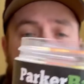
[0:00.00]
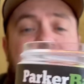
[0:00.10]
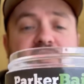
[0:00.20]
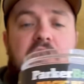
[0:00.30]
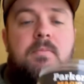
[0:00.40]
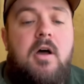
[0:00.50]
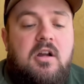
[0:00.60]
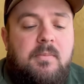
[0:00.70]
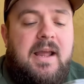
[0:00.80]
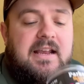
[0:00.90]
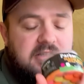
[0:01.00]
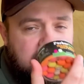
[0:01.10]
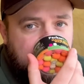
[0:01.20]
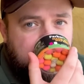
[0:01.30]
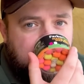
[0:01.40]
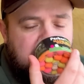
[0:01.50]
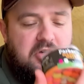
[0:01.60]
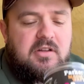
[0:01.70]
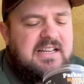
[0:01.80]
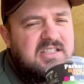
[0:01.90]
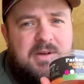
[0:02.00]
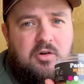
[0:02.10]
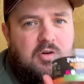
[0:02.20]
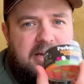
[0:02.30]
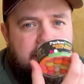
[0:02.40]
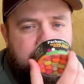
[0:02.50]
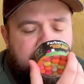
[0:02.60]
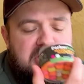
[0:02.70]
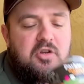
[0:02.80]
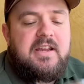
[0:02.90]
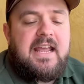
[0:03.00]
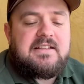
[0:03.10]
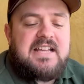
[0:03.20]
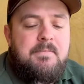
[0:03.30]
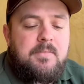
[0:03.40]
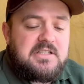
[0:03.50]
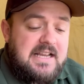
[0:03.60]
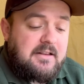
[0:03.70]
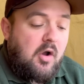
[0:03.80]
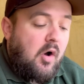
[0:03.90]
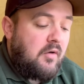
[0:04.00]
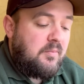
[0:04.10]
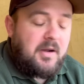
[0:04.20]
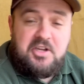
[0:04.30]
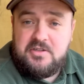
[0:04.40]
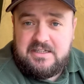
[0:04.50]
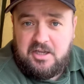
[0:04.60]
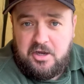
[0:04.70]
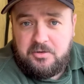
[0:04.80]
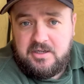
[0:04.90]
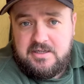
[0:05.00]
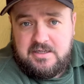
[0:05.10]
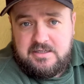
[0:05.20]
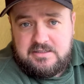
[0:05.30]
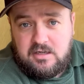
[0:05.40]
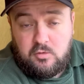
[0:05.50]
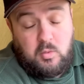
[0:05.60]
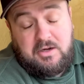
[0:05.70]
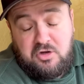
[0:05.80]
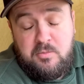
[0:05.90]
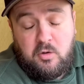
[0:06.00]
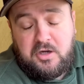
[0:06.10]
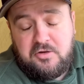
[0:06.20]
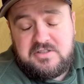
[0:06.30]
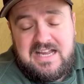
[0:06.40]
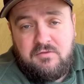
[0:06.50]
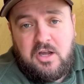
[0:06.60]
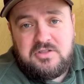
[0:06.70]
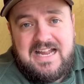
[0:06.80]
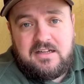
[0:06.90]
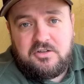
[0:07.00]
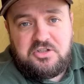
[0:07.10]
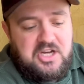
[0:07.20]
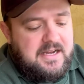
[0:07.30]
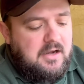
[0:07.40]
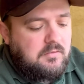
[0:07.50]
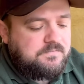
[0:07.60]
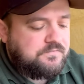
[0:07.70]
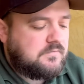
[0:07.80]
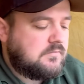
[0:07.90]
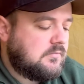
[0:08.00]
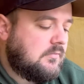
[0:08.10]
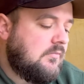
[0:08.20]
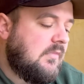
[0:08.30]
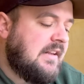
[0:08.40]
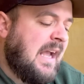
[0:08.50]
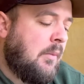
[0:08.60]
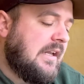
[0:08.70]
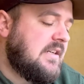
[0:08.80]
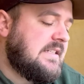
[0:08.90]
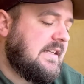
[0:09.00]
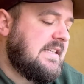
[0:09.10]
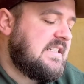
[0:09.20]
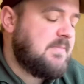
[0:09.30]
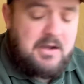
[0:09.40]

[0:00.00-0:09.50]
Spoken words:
never tried Parker baits, they smell great. You can get 10% off by using coupon code South Coast Angler at checkout. Now, when I say these smell